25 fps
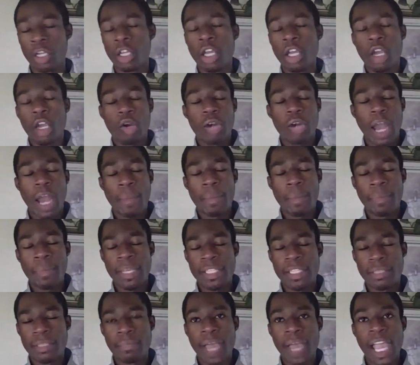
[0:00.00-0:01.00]
grab a
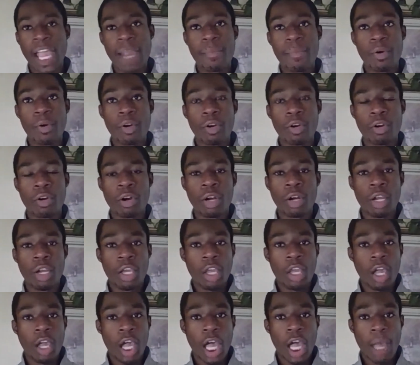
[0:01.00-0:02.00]
piece of paper,
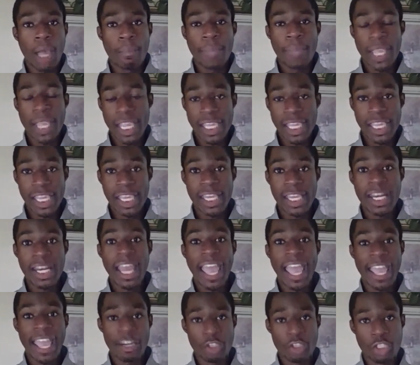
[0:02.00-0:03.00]
pen,
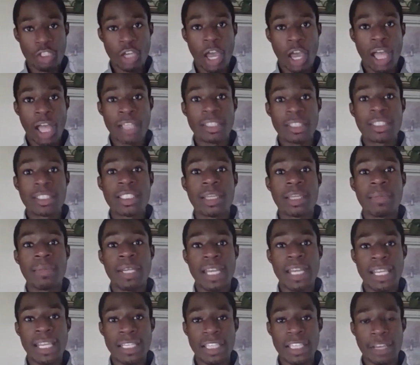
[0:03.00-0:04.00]
and jot some of
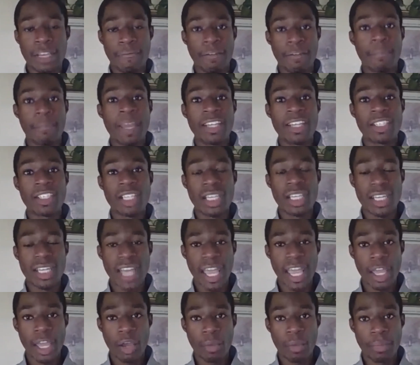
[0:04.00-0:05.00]
these information
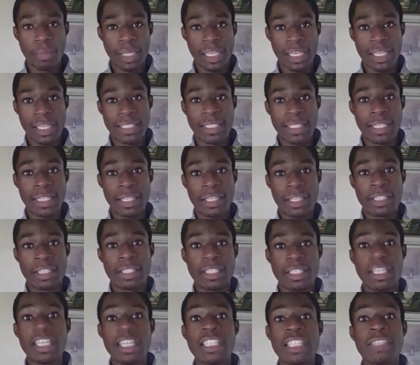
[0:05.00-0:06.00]
down, because
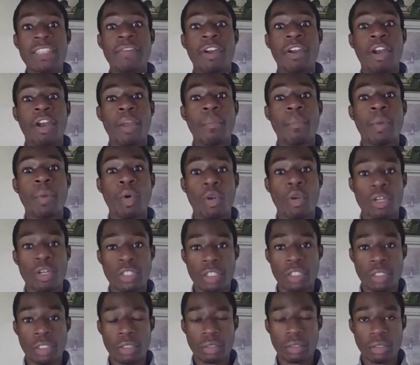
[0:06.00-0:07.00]
this is very
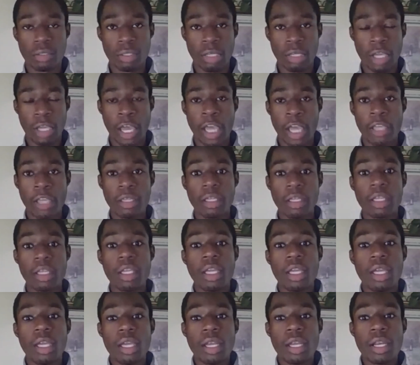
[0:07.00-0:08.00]
important, okay?
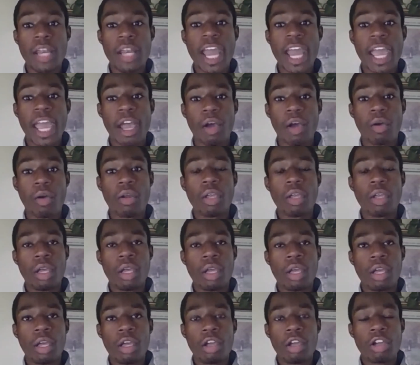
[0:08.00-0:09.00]
Now,
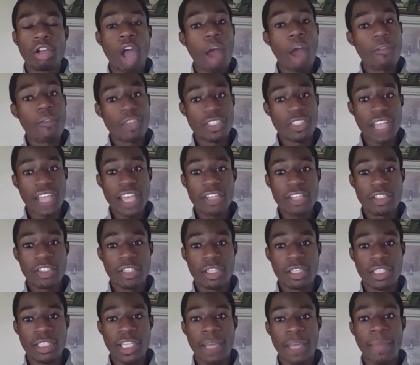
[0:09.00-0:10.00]

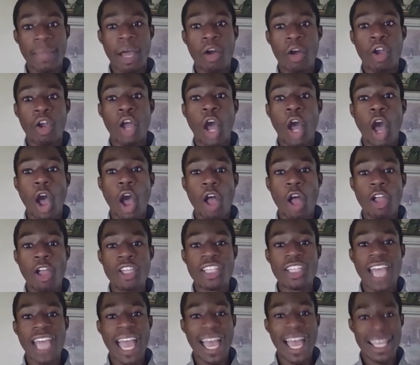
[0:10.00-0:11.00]
conversations about college
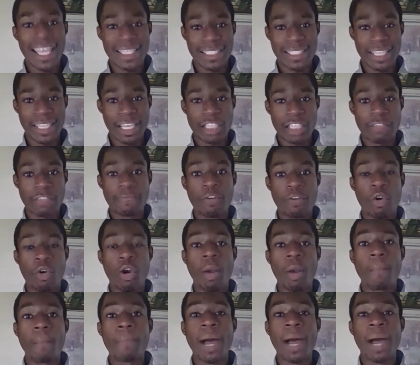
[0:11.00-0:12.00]
access
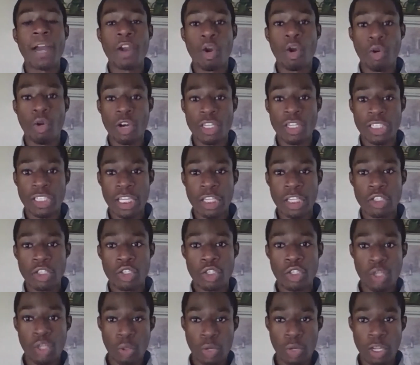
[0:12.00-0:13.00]
for minority
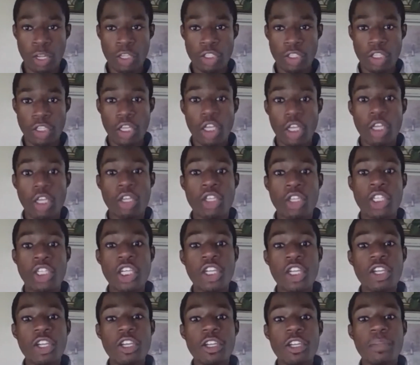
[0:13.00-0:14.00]
students
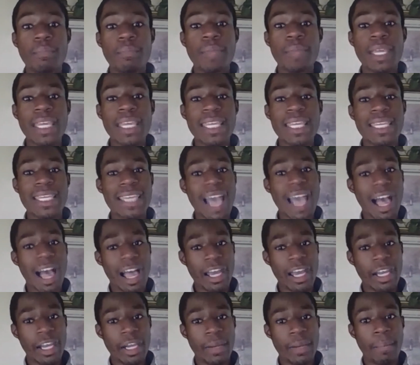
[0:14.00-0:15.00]
should be
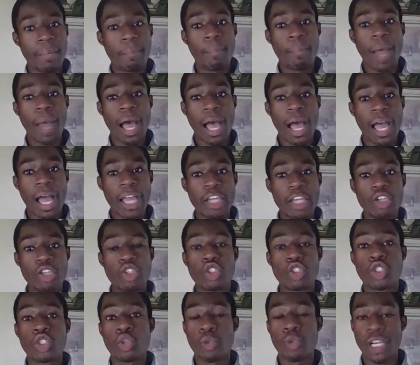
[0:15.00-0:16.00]
guided by
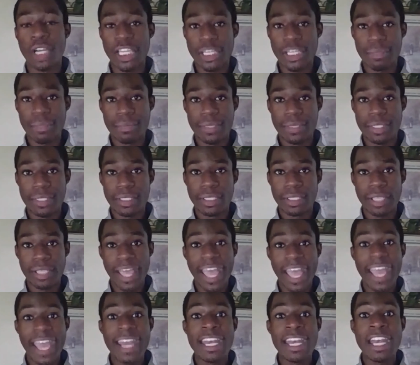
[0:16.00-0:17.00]
dreams
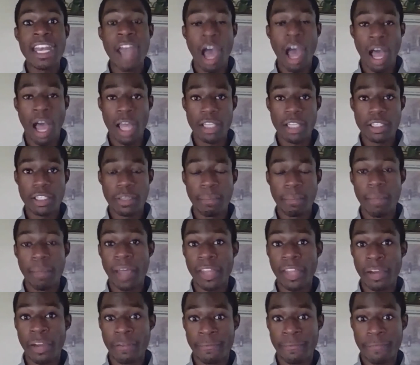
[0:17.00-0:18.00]
and not by
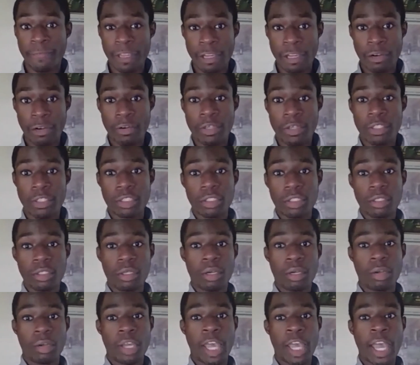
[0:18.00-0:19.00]
their fears.
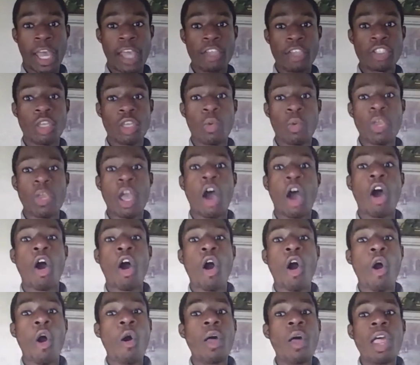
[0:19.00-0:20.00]
Okay, so we
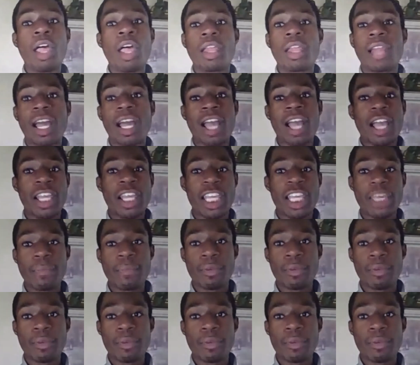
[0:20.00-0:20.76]
all, like I keep on